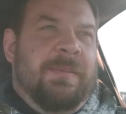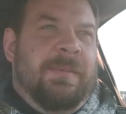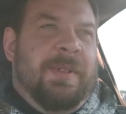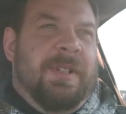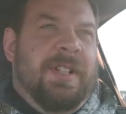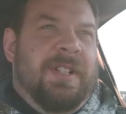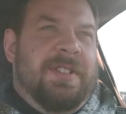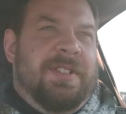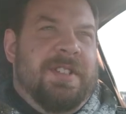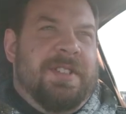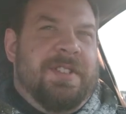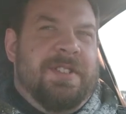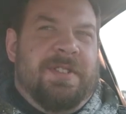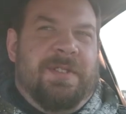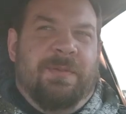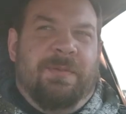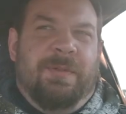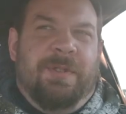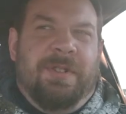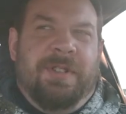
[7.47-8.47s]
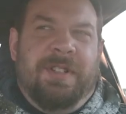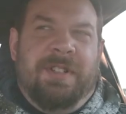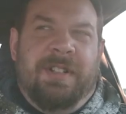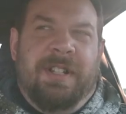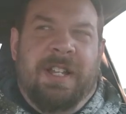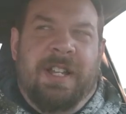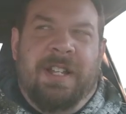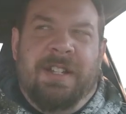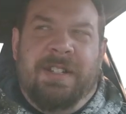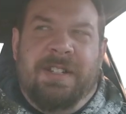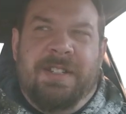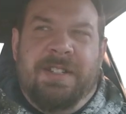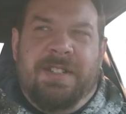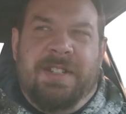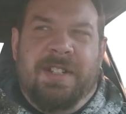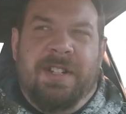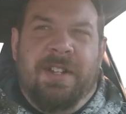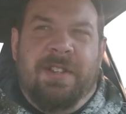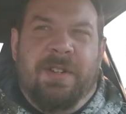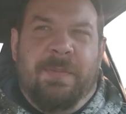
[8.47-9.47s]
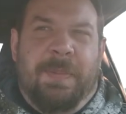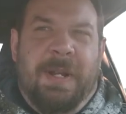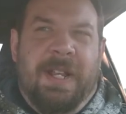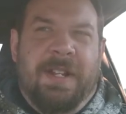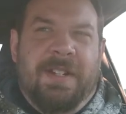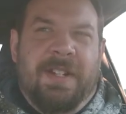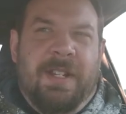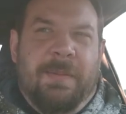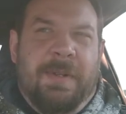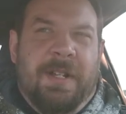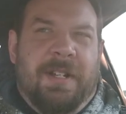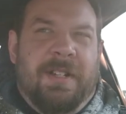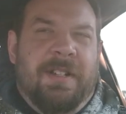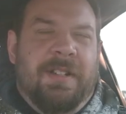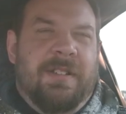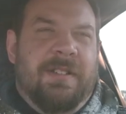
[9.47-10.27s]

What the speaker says: because this is the one that is the other pandemic